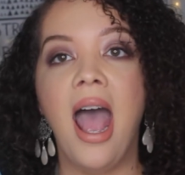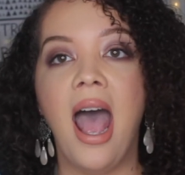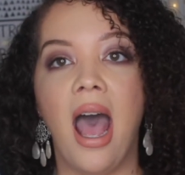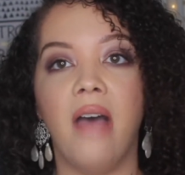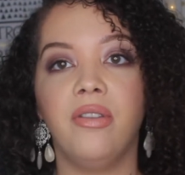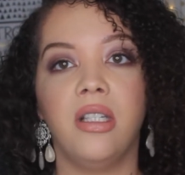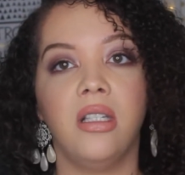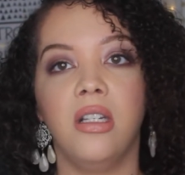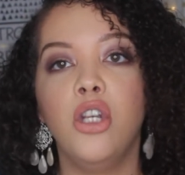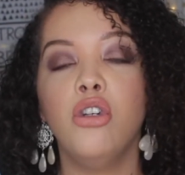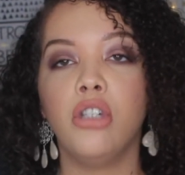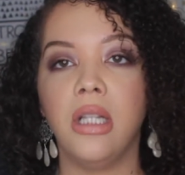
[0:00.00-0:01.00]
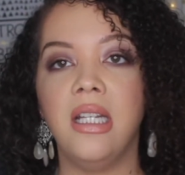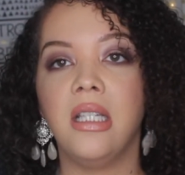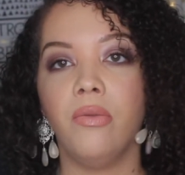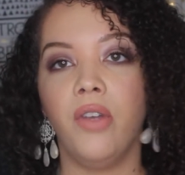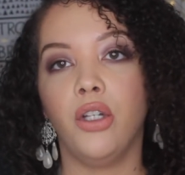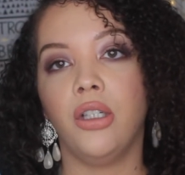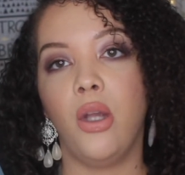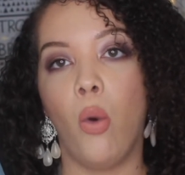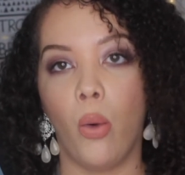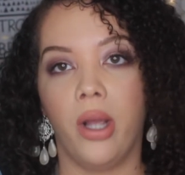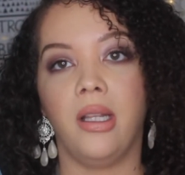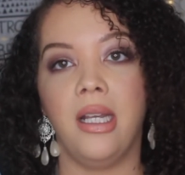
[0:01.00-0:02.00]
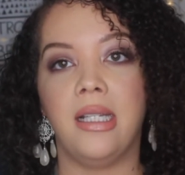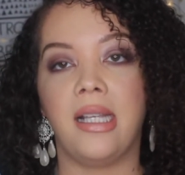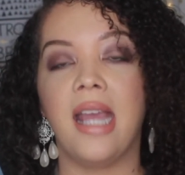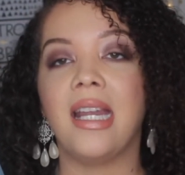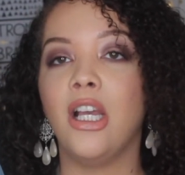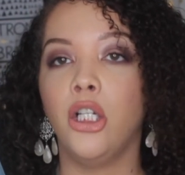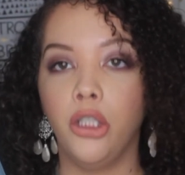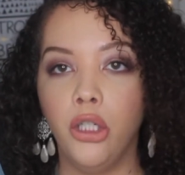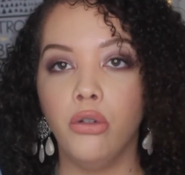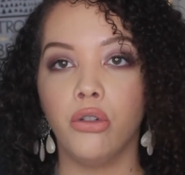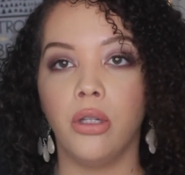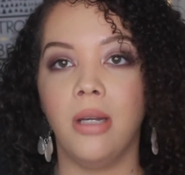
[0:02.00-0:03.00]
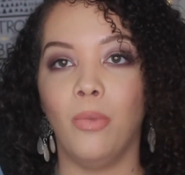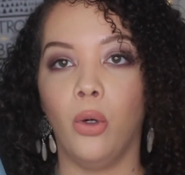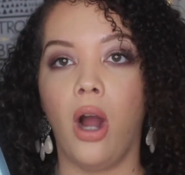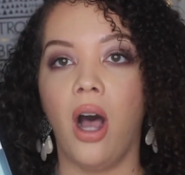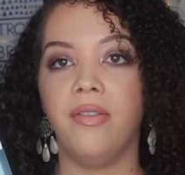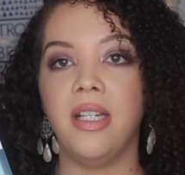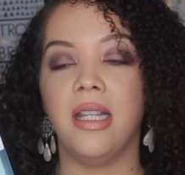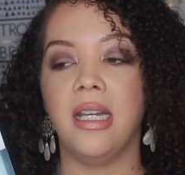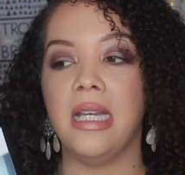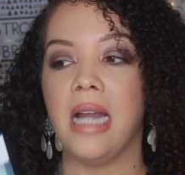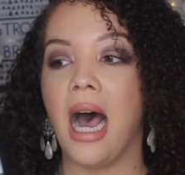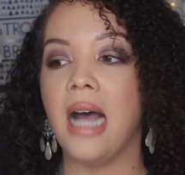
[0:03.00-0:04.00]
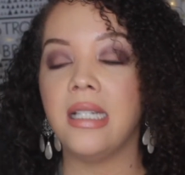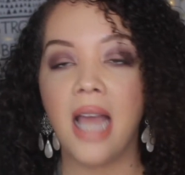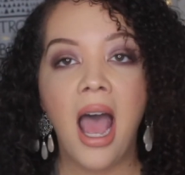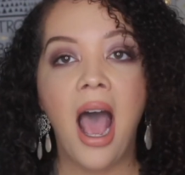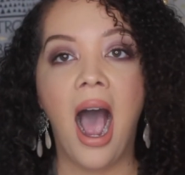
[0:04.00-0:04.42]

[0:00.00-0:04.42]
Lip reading: have usually severely oily skin, usually, more often than not.